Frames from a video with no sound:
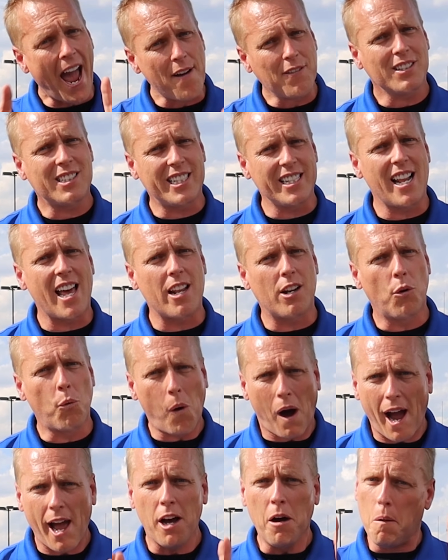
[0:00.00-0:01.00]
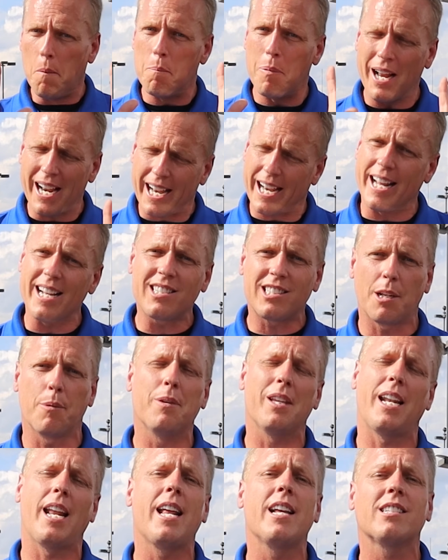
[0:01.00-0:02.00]
haven't seen that in a while, but it is
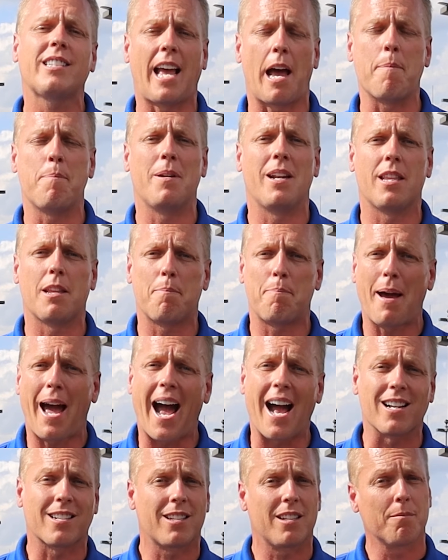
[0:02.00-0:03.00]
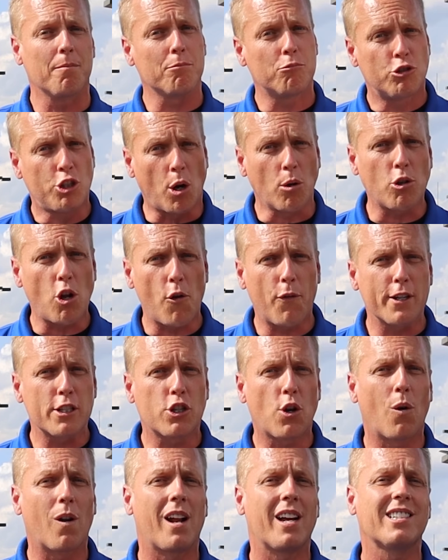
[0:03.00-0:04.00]
something that has happened in the past. Don't know if
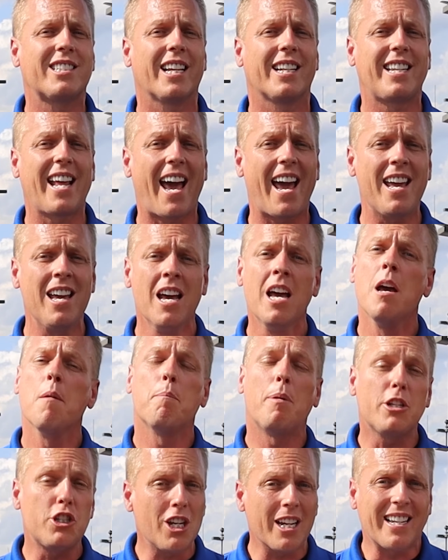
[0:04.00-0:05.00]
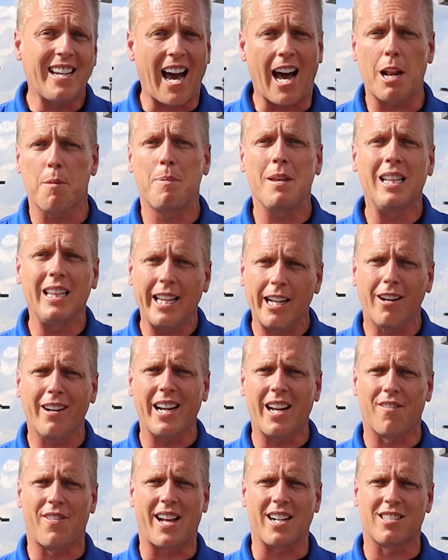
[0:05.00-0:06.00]
it's going on today, but you gotta be
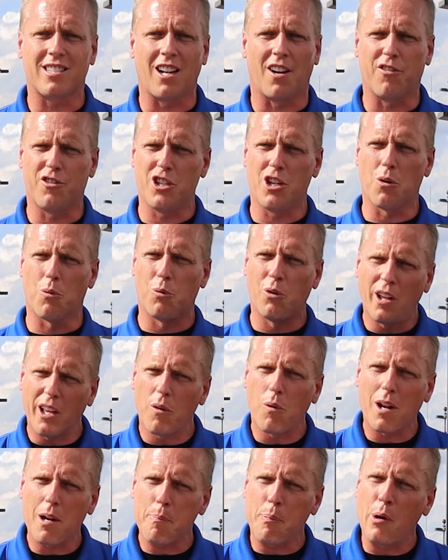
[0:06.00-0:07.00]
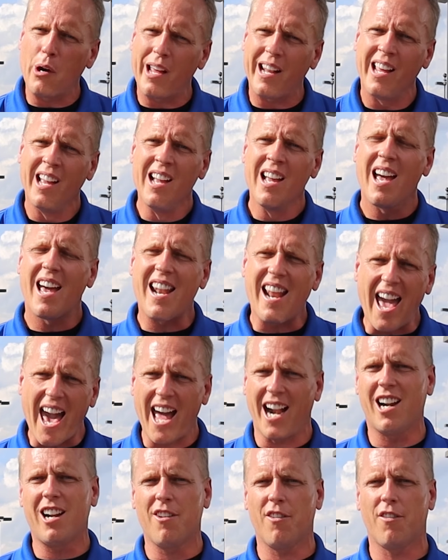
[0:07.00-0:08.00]
leery of that stuff. Do you really wanna put an
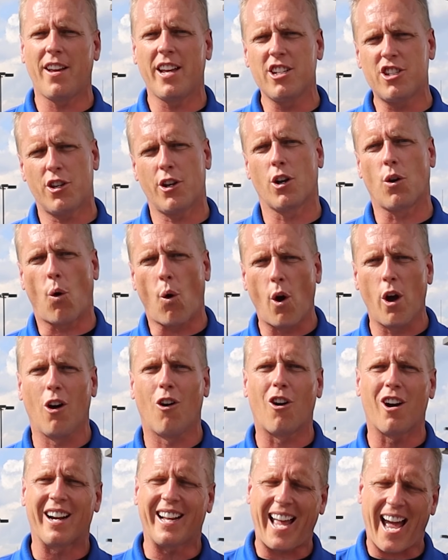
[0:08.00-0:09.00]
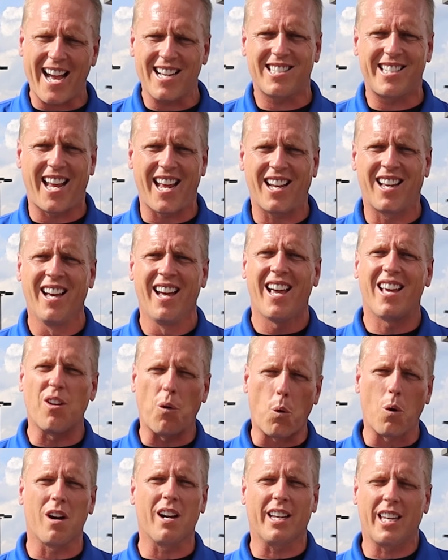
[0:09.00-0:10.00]
additive into your oil or gas tank in
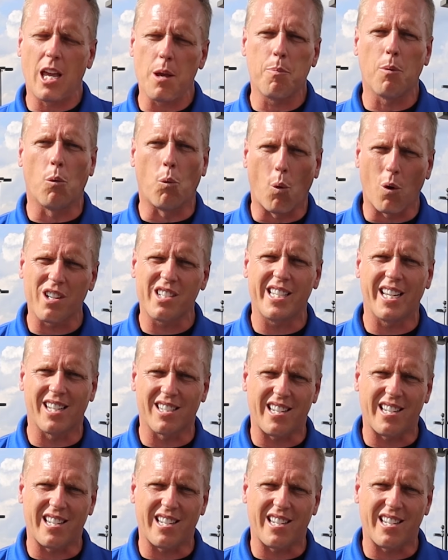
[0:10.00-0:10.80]
order to keep a warranty